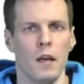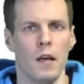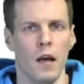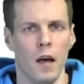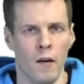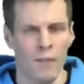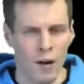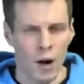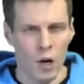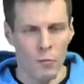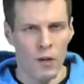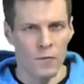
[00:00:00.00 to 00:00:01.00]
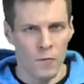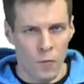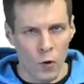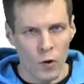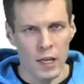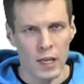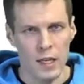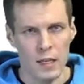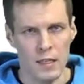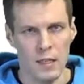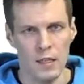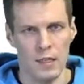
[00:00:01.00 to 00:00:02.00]
an argument for the
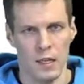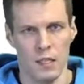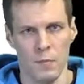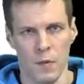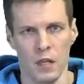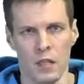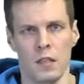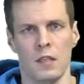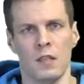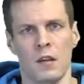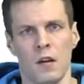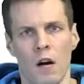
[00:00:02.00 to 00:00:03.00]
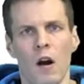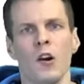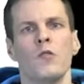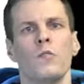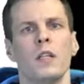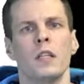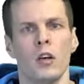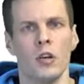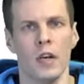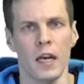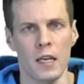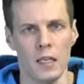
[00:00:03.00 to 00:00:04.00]
indices as much, it's an argument
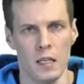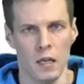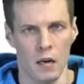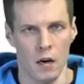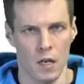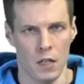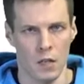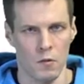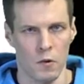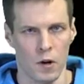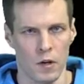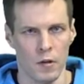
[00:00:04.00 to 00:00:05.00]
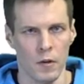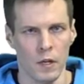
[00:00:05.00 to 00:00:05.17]
against the chi-square.